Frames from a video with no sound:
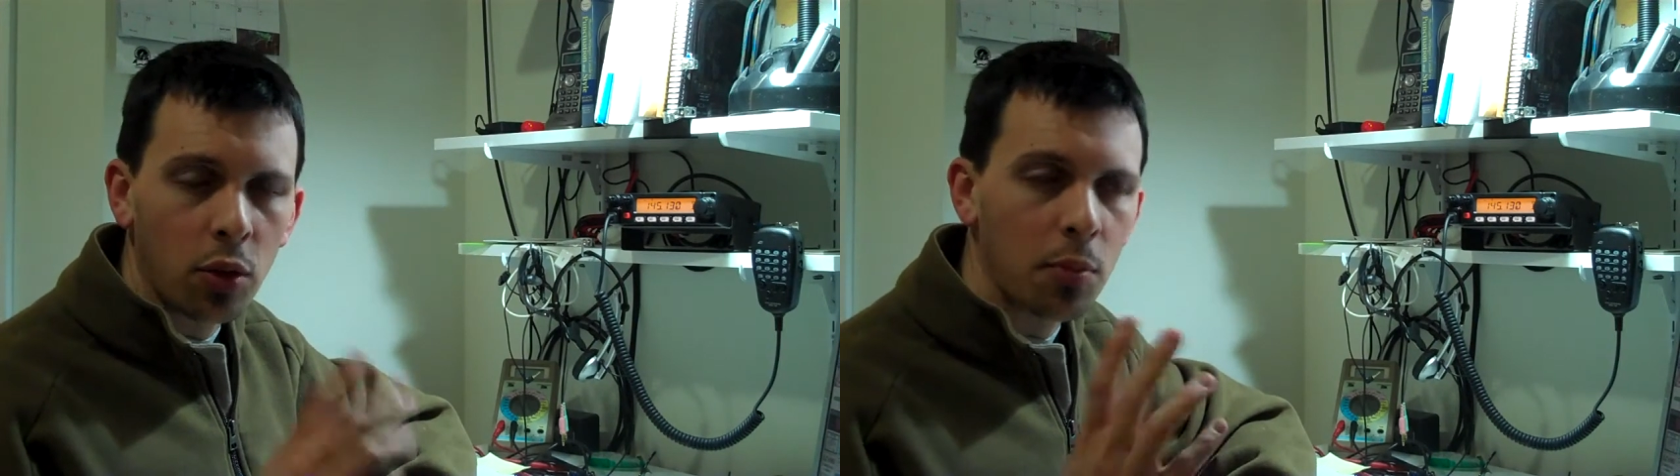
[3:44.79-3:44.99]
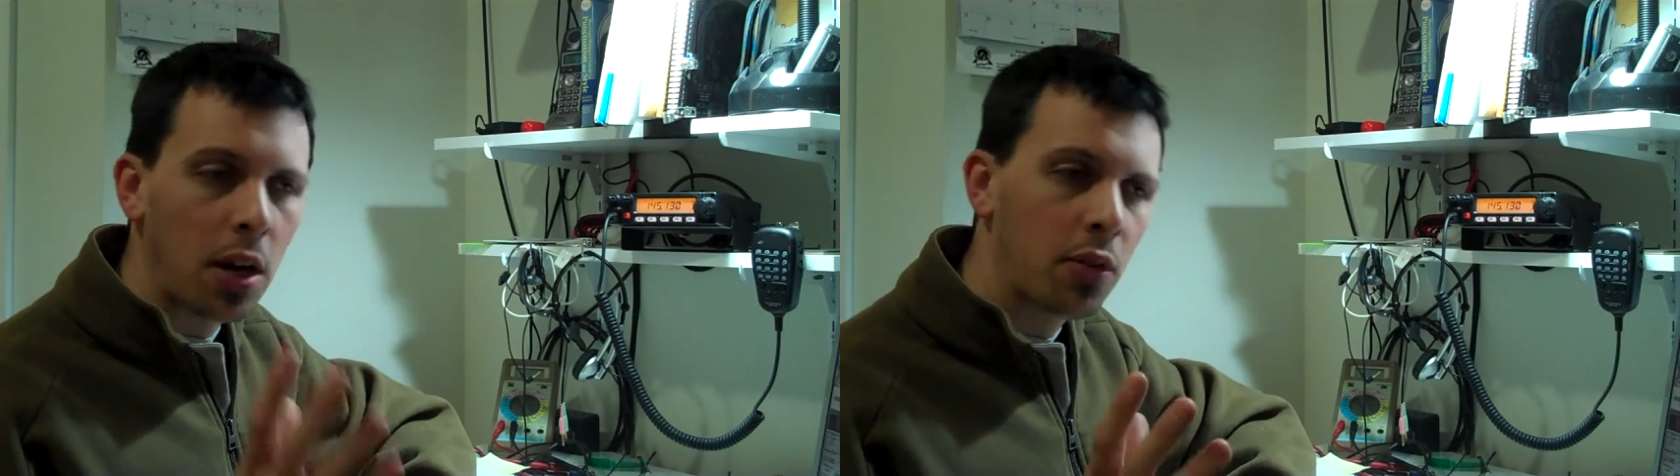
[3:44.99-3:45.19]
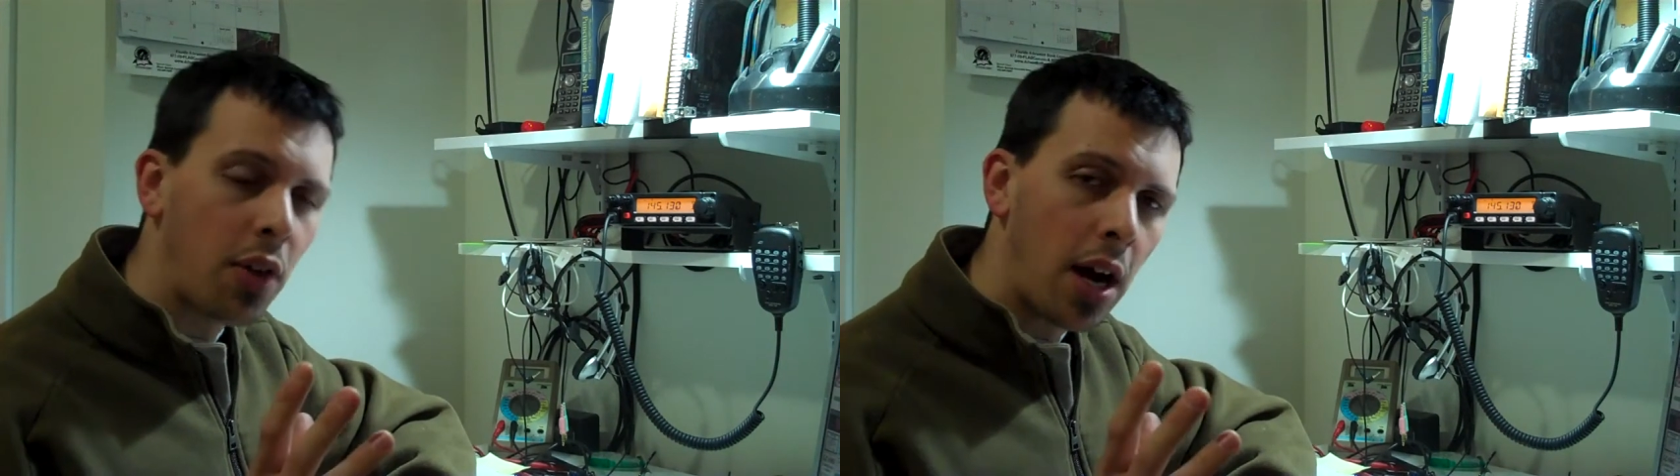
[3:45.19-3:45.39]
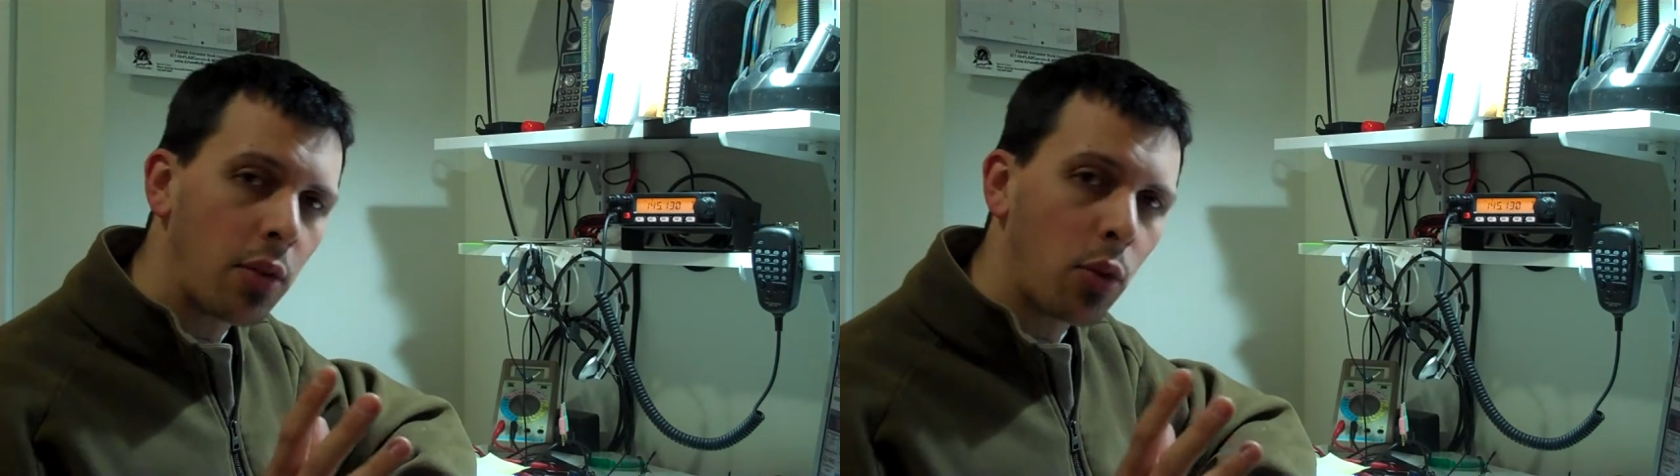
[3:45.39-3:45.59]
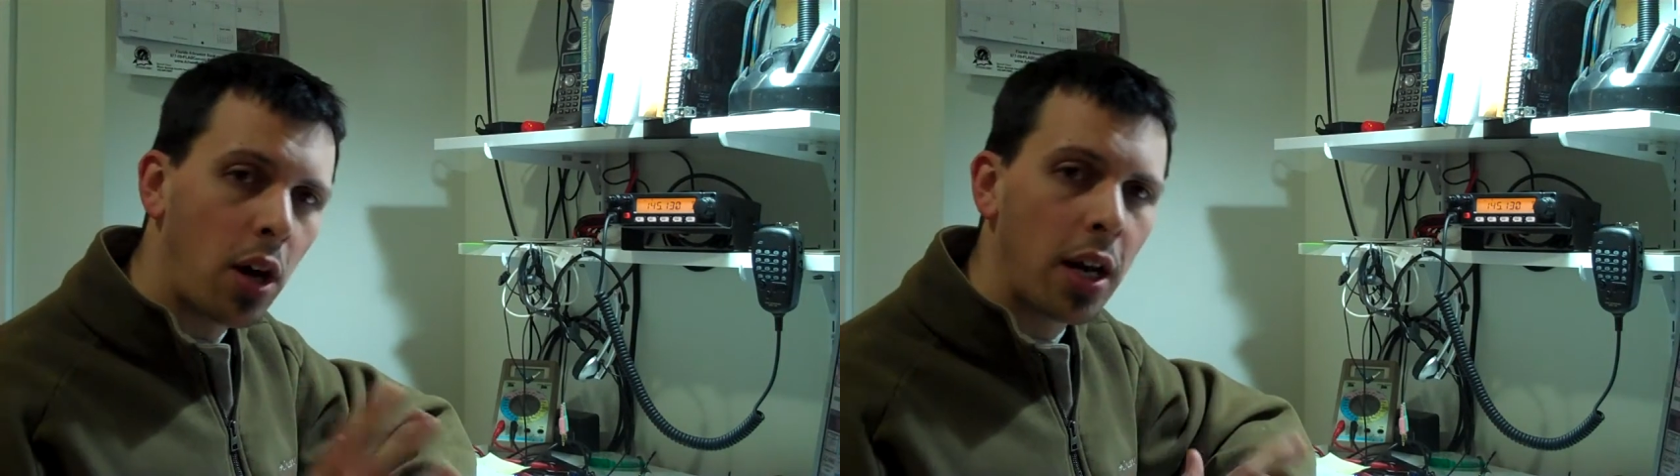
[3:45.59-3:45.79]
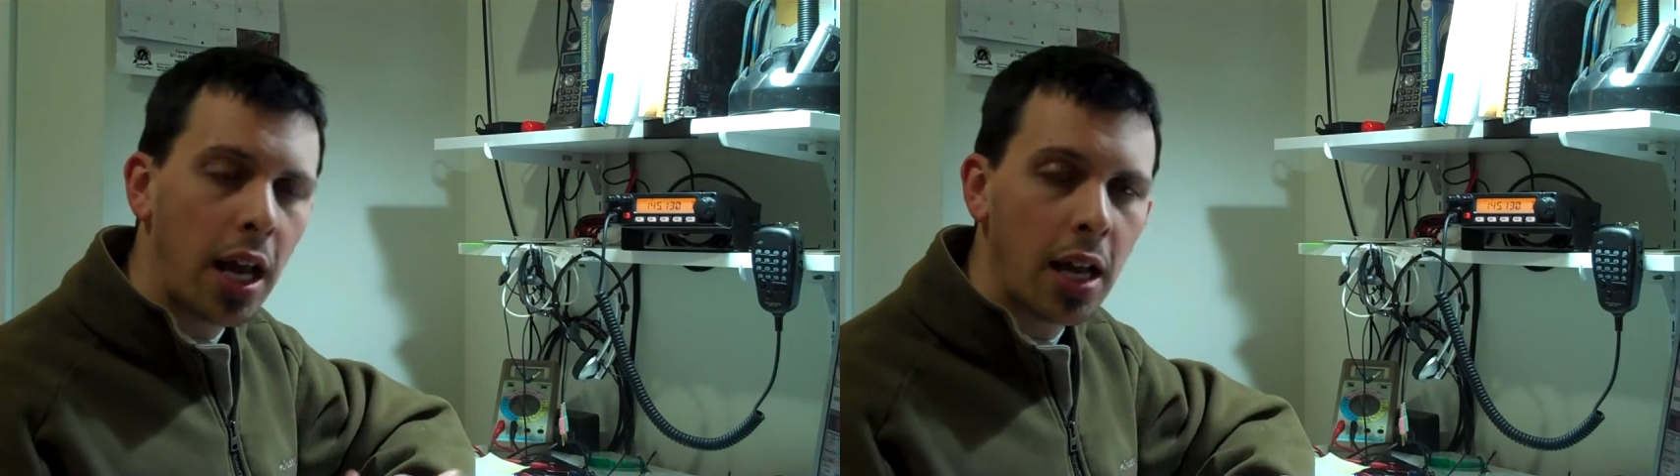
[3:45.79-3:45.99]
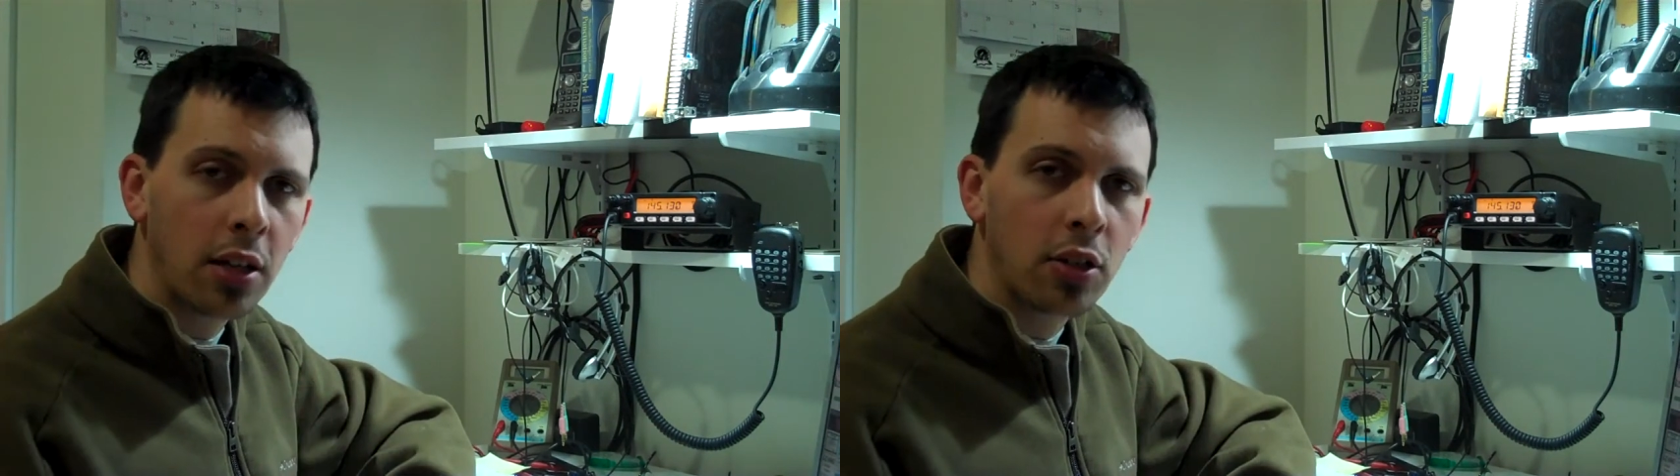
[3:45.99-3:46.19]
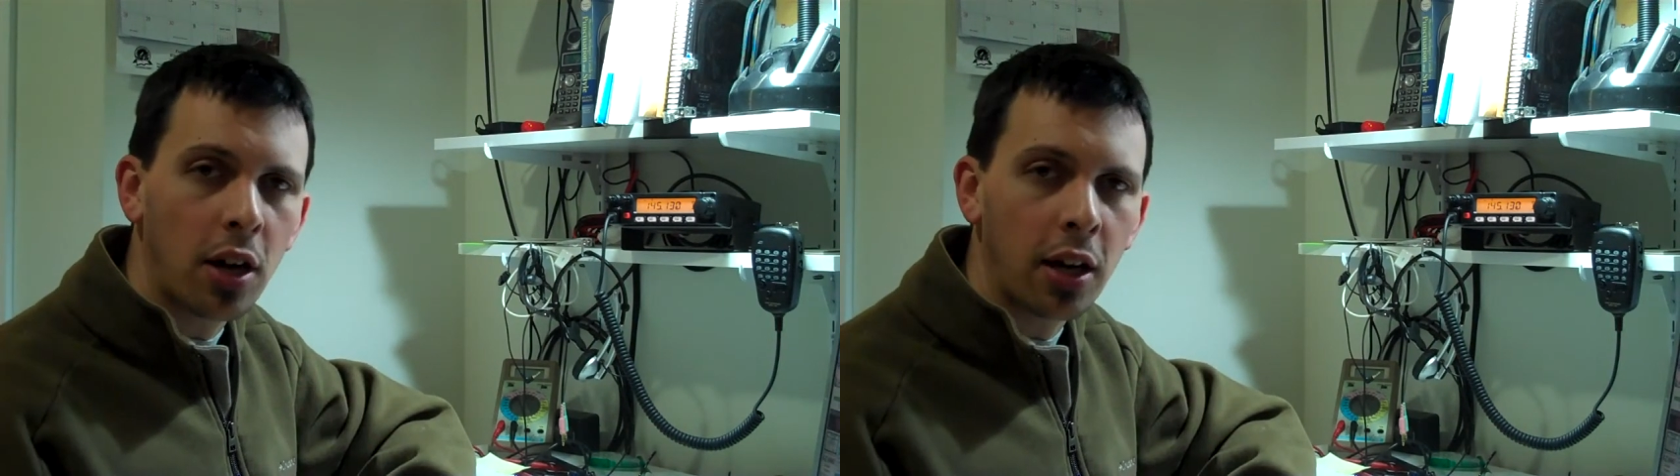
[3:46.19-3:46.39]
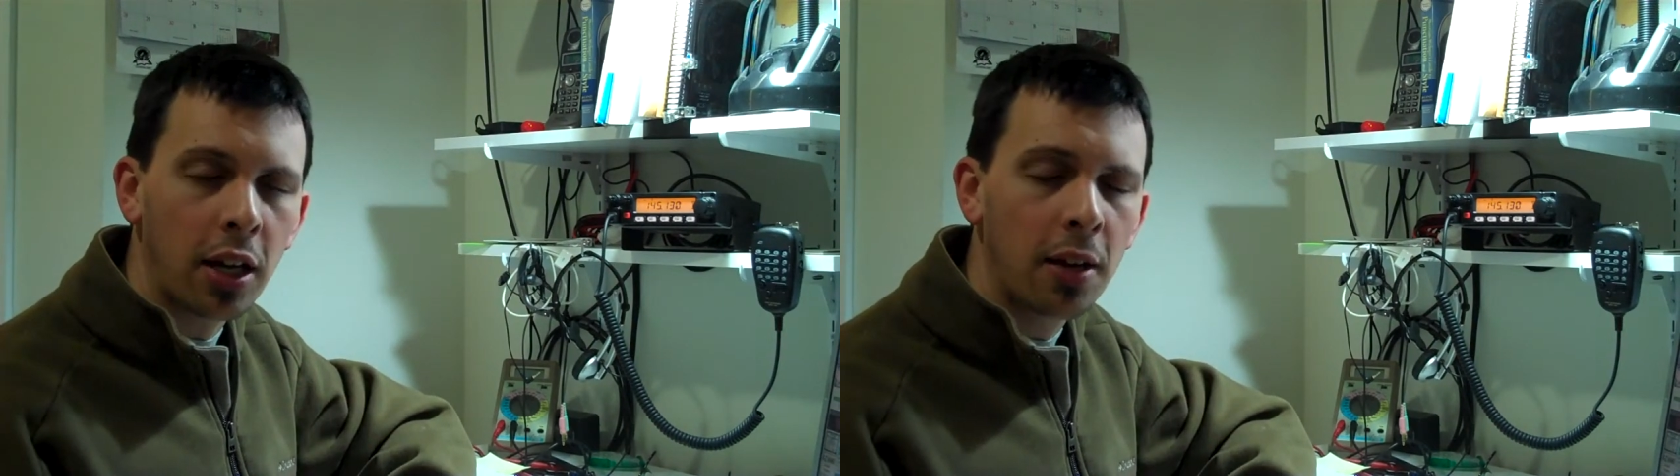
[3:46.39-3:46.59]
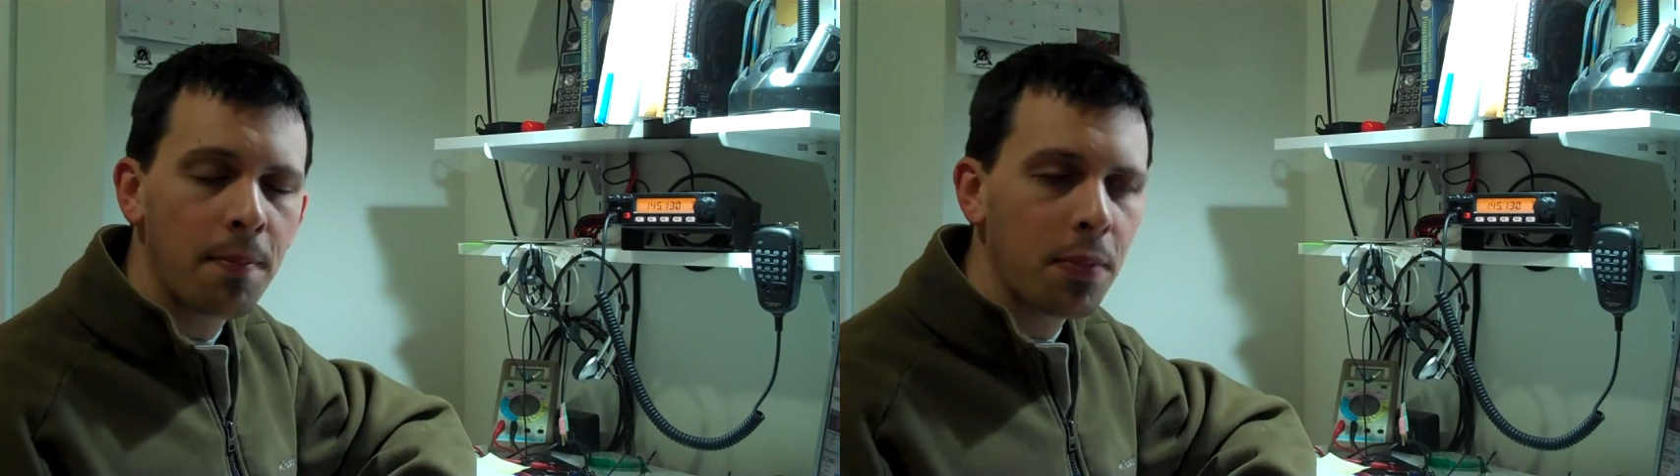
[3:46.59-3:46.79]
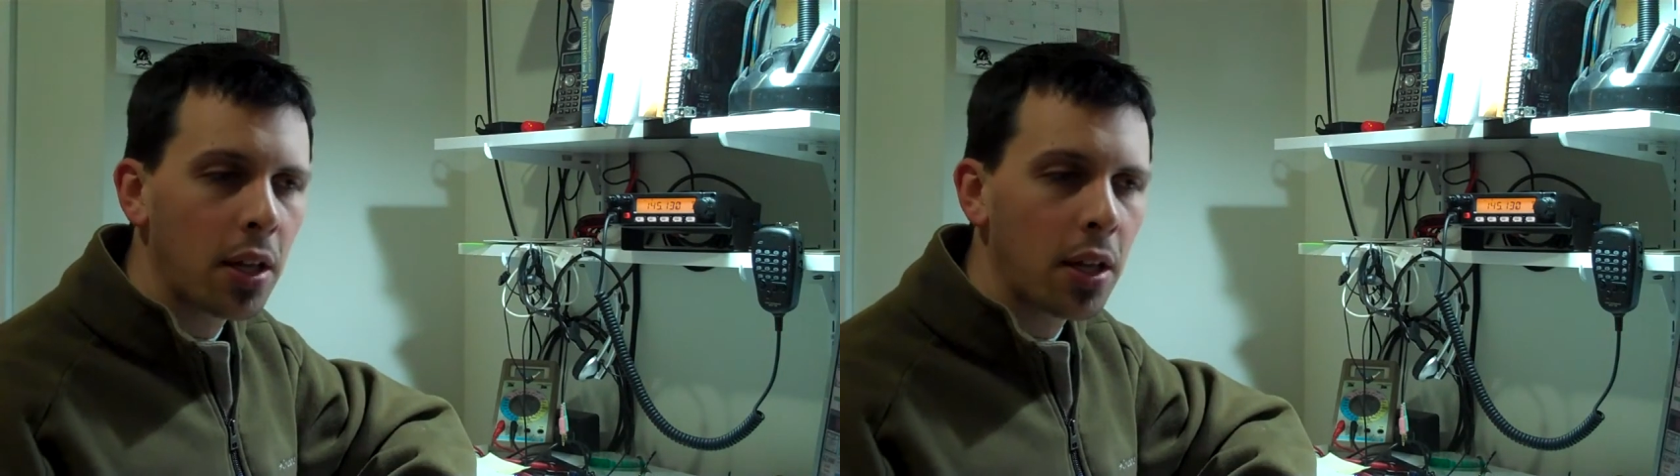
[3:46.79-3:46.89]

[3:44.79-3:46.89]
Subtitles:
with my 5-watt handy-talkie,